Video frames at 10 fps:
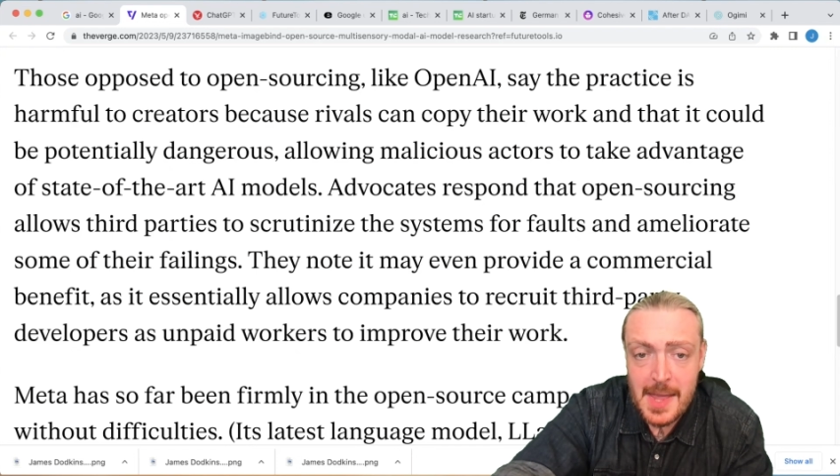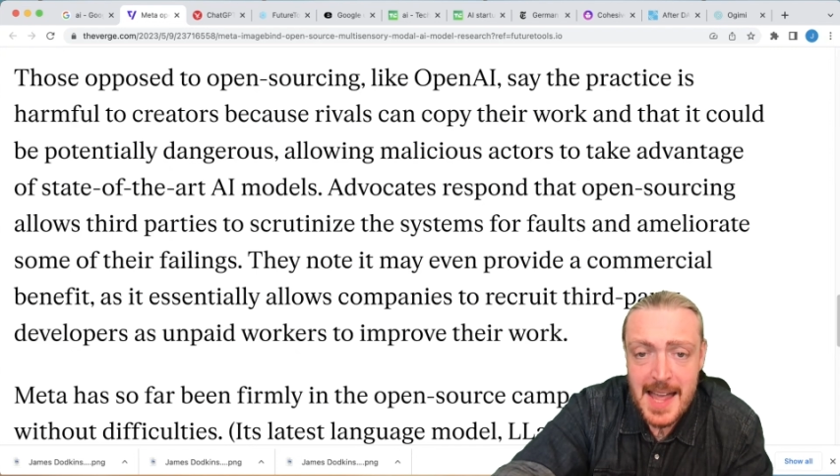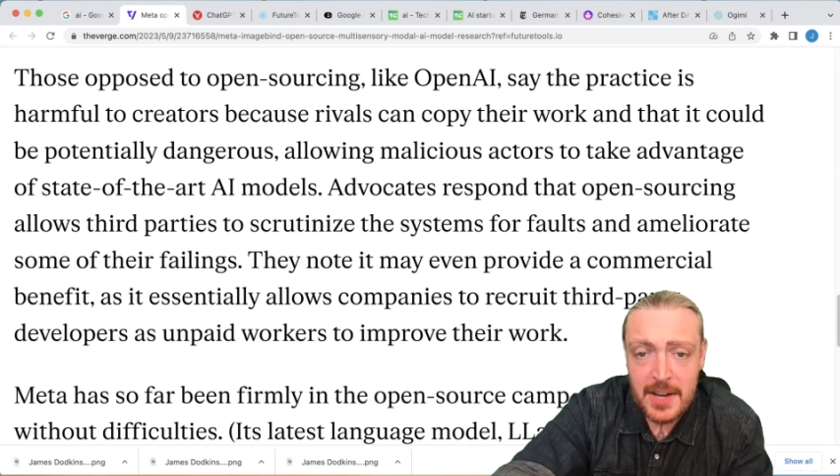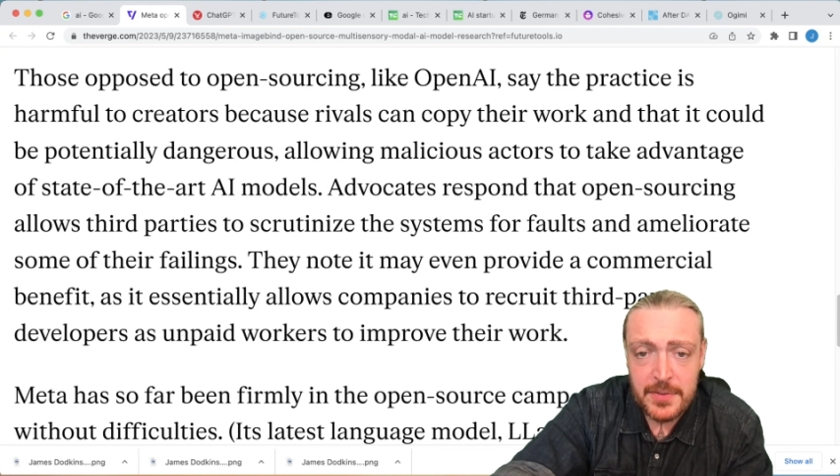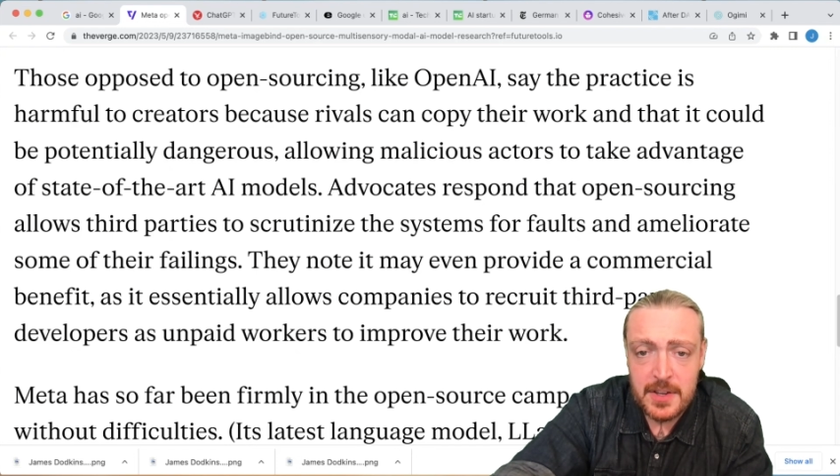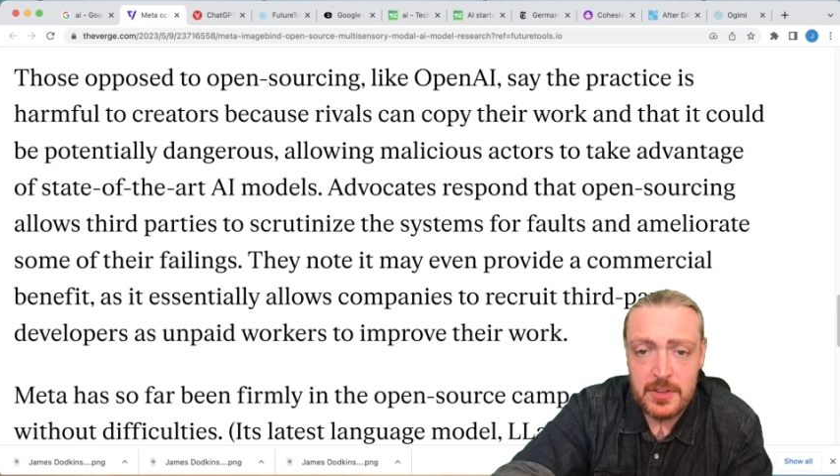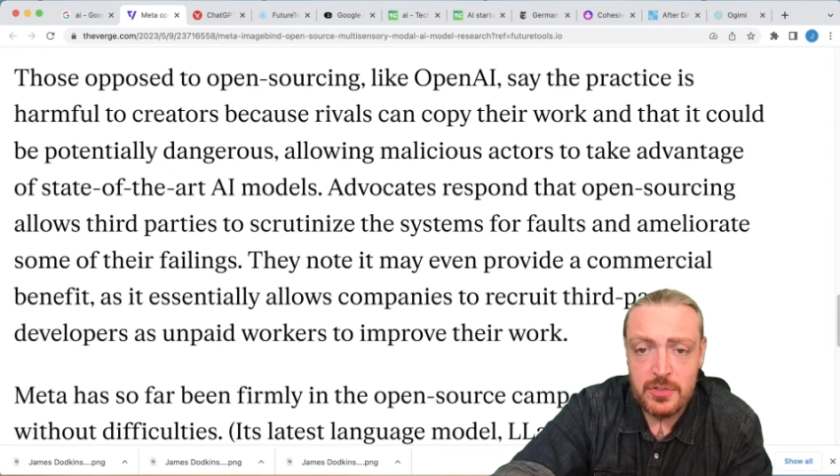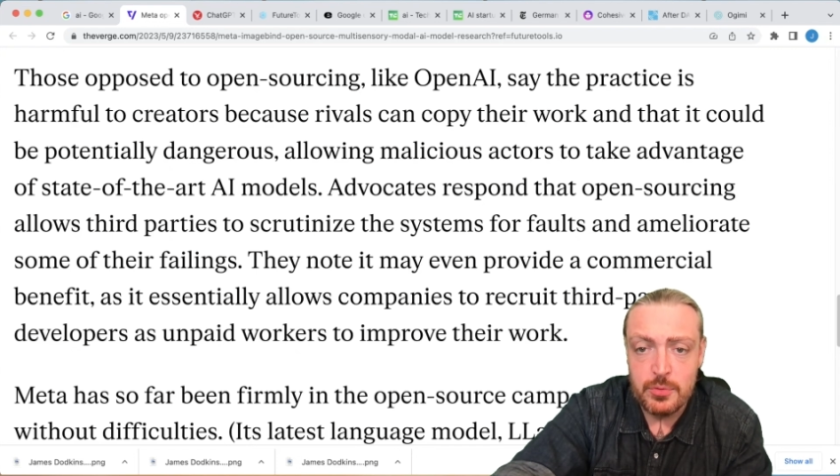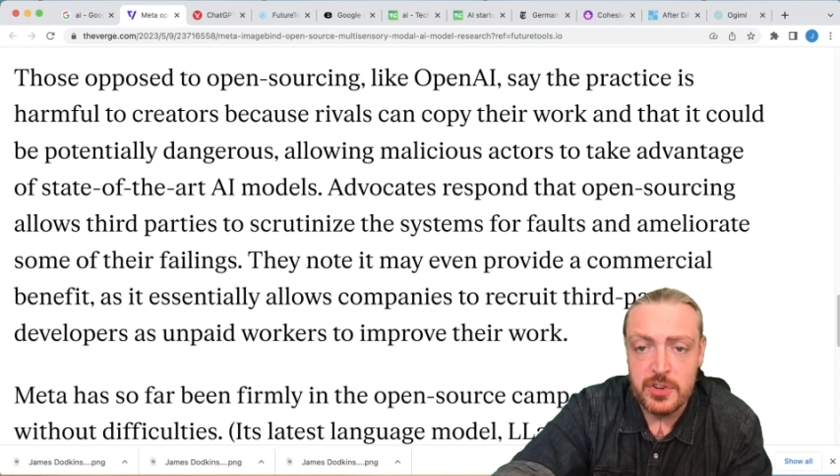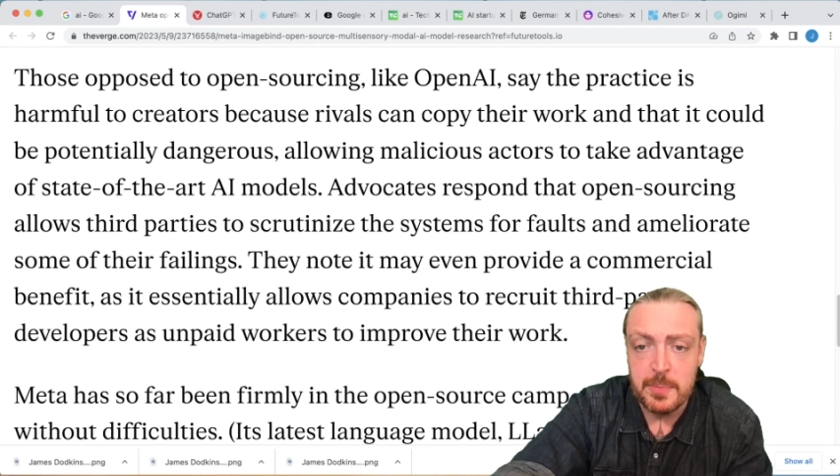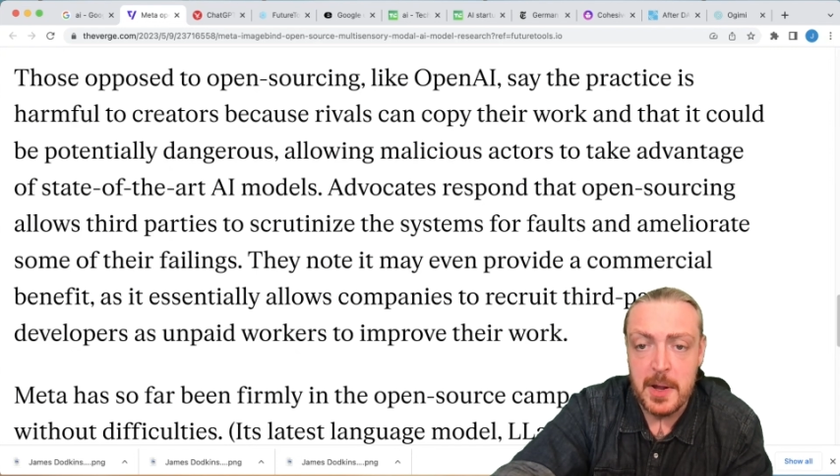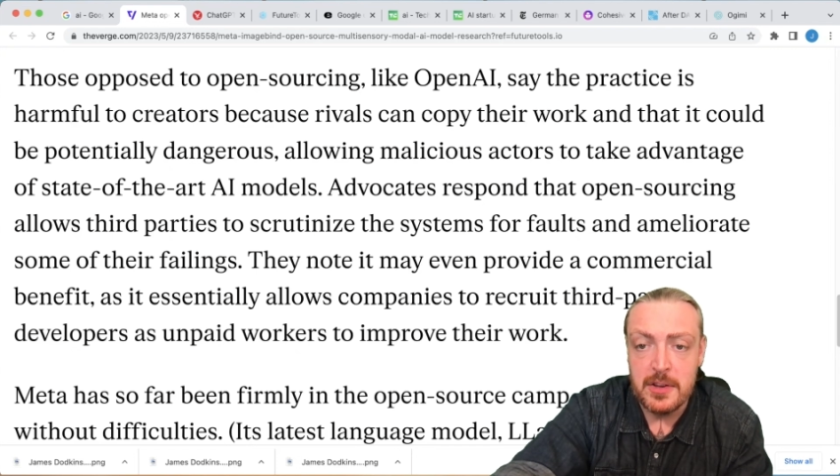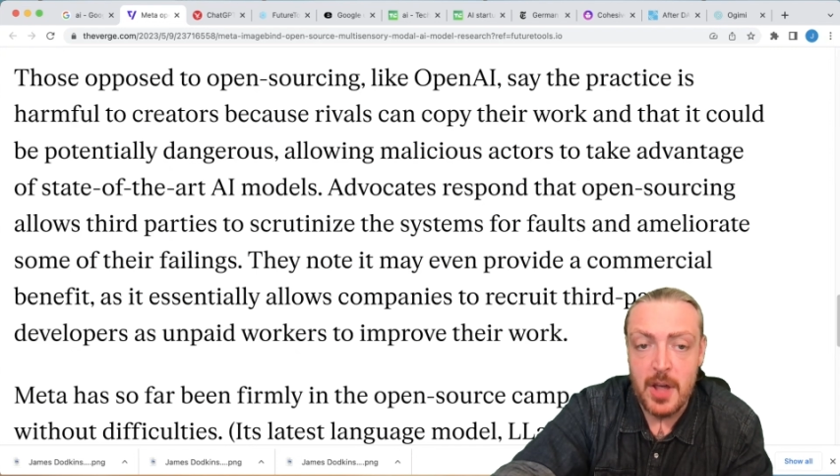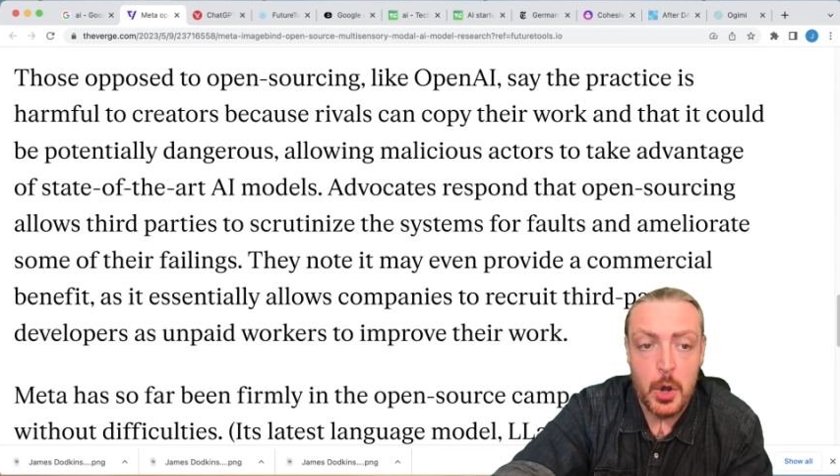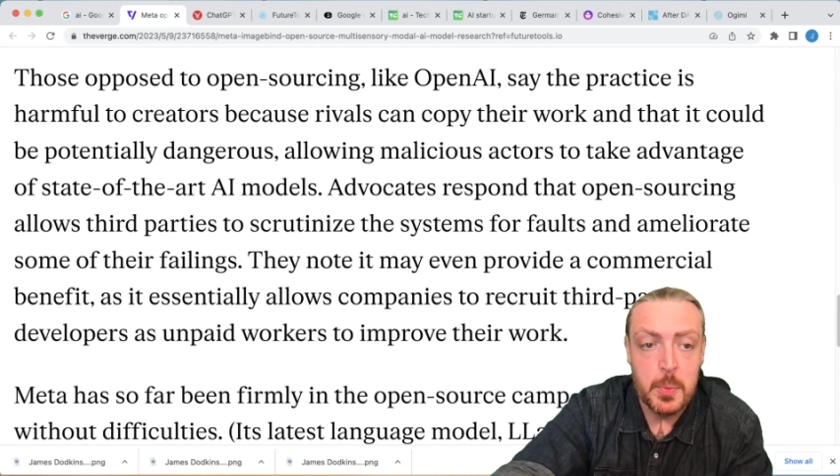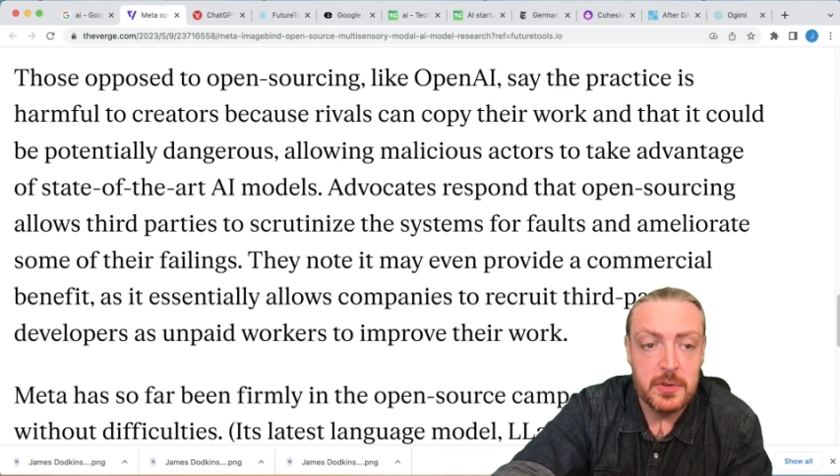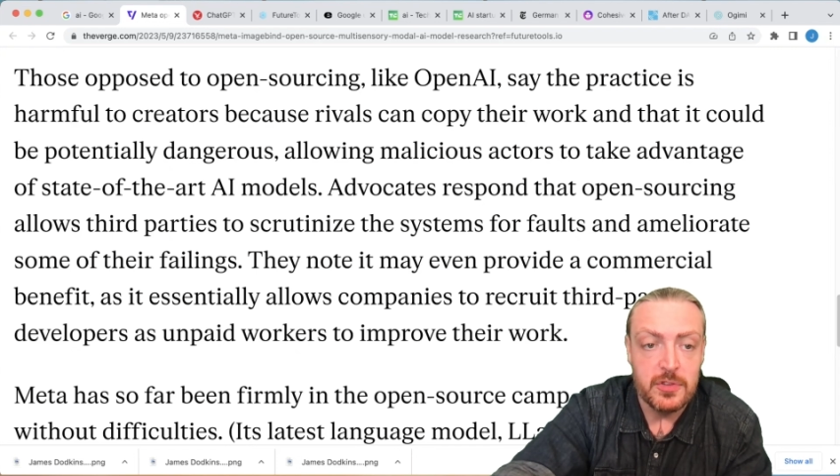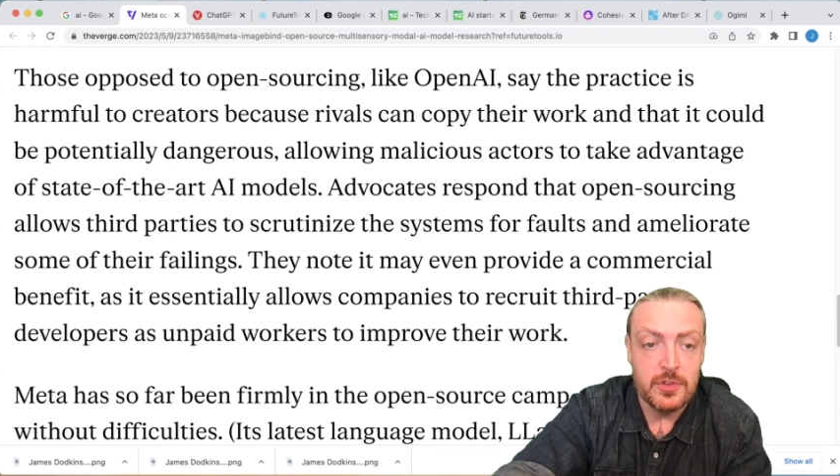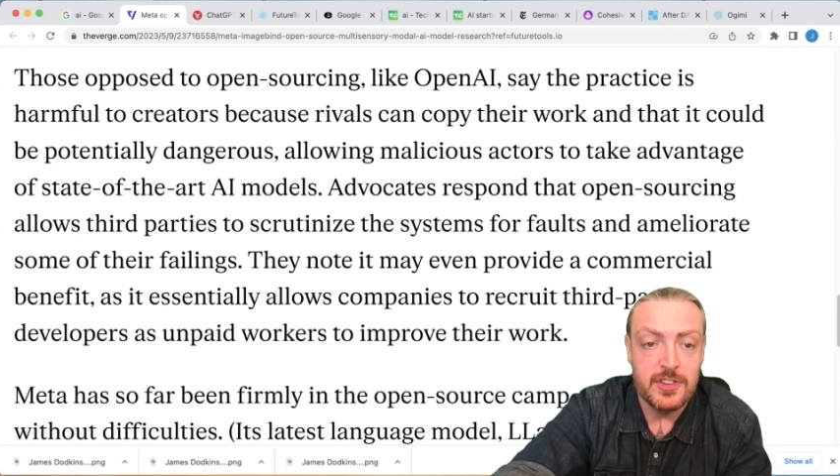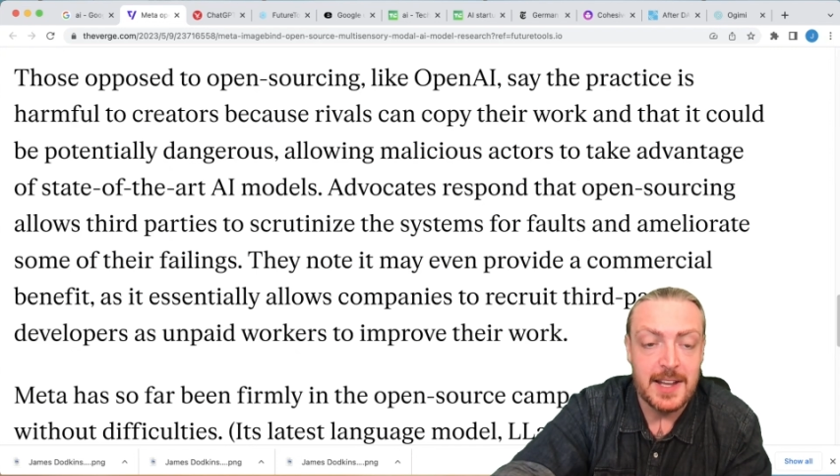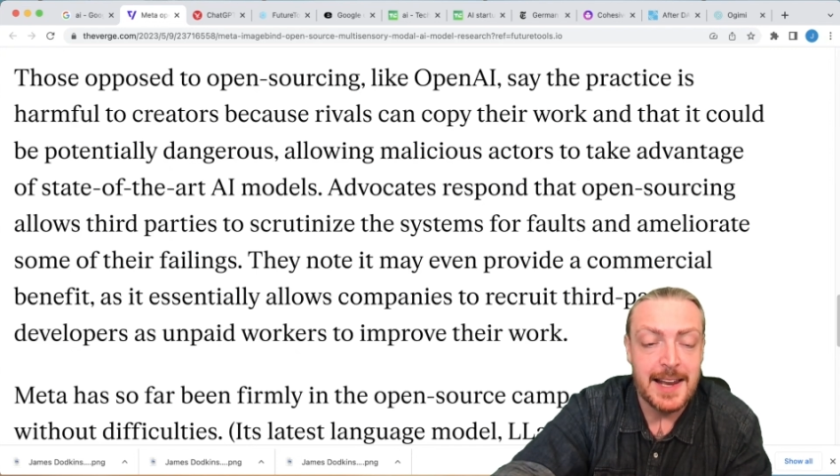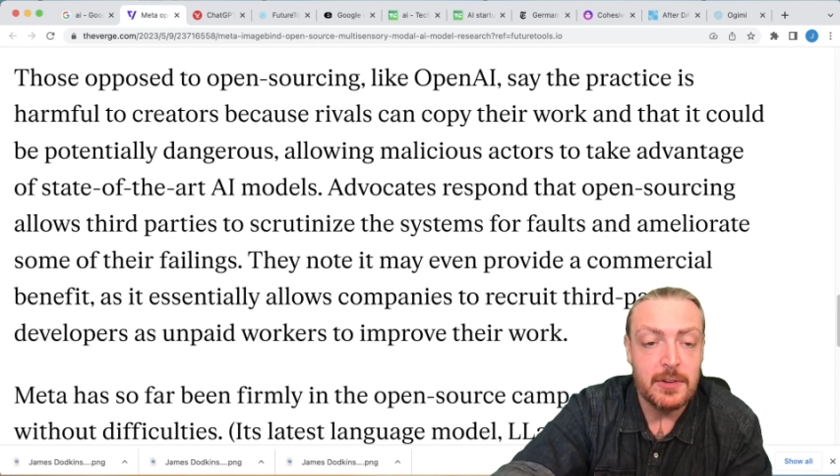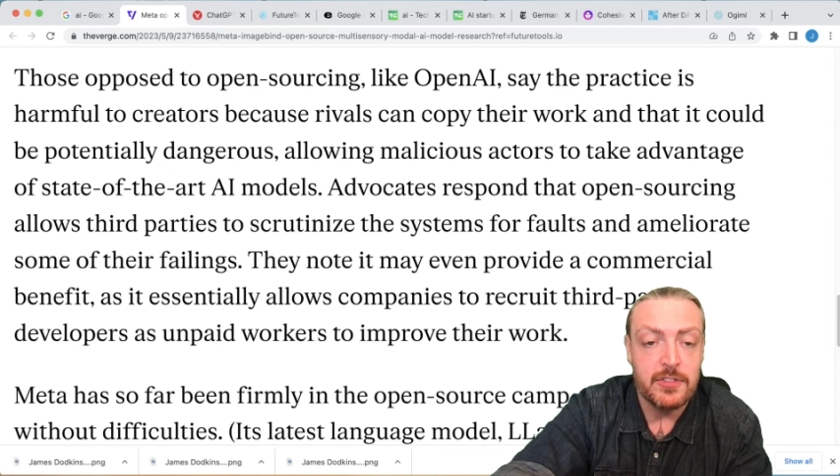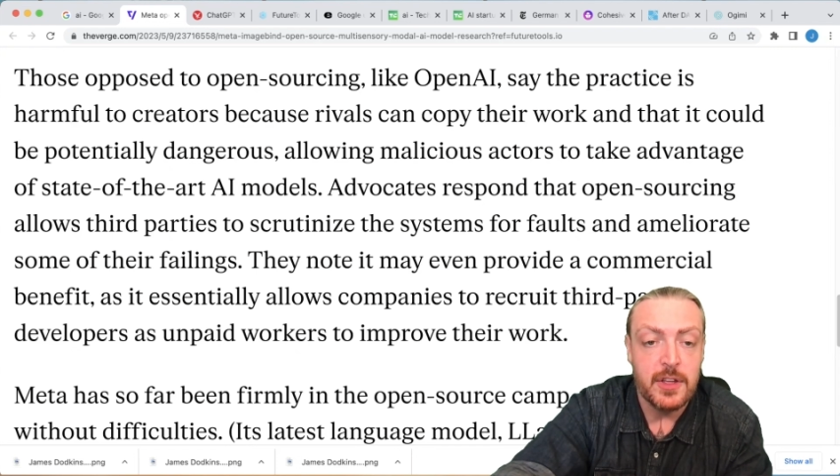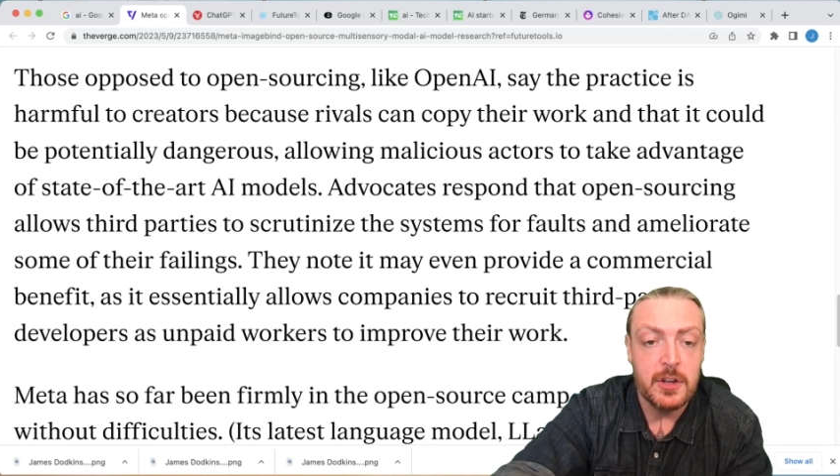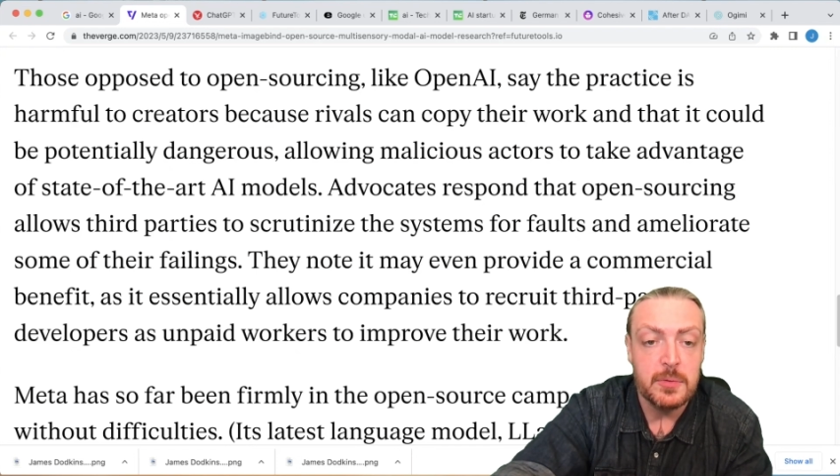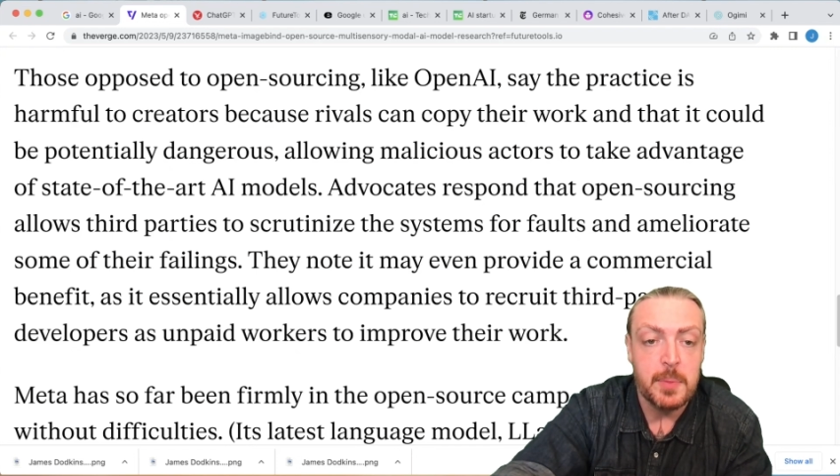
Advocates respond that open sourcing allows third